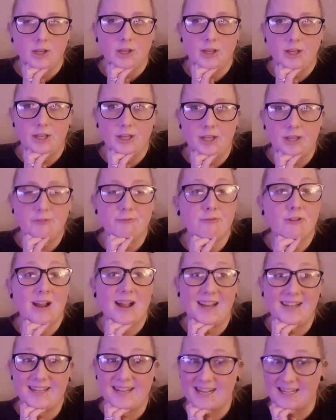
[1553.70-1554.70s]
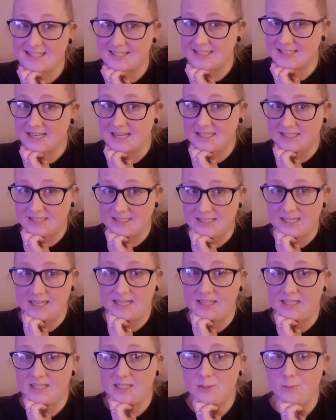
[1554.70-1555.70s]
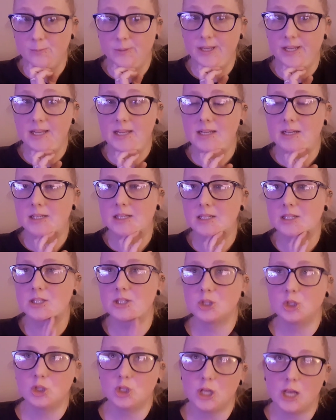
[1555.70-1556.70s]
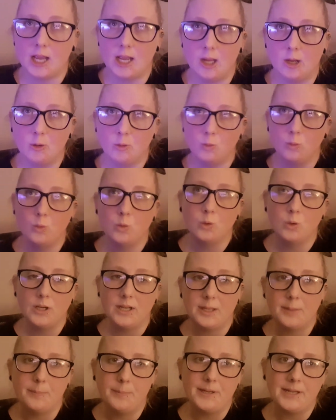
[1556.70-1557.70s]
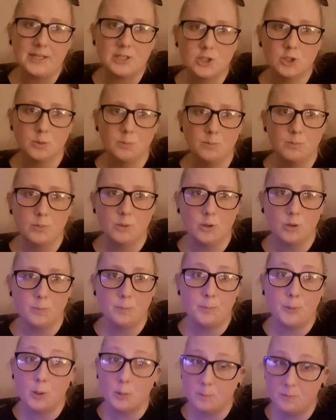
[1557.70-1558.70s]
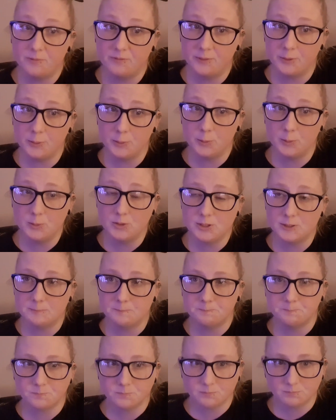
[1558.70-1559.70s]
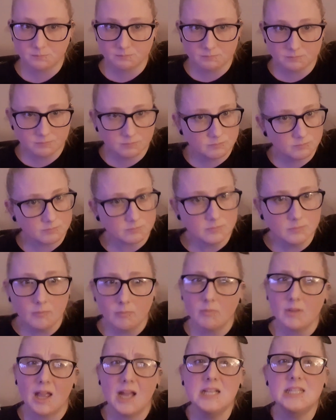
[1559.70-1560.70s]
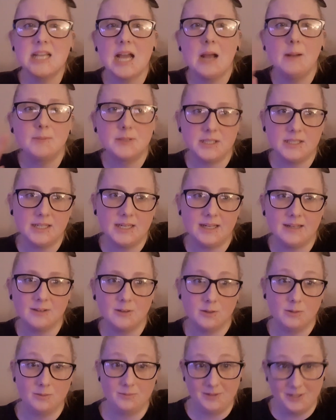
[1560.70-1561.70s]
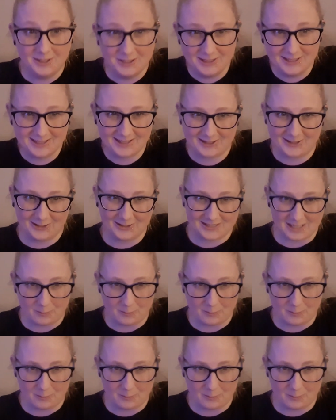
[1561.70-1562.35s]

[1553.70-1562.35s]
uh, Friday and Saturday this week. So it'll be some more pub food, adapting it because